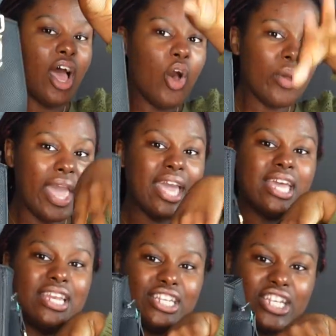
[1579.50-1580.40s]
okay
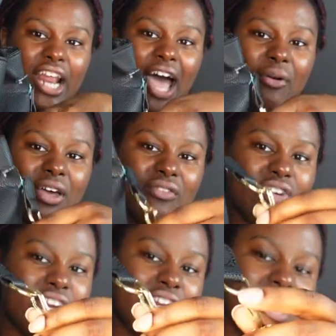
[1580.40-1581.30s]
condition.
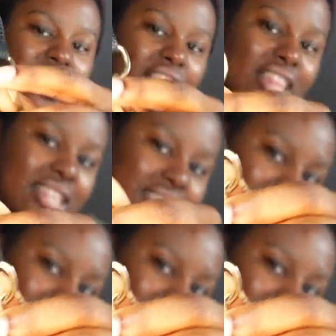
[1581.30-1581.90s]
However, the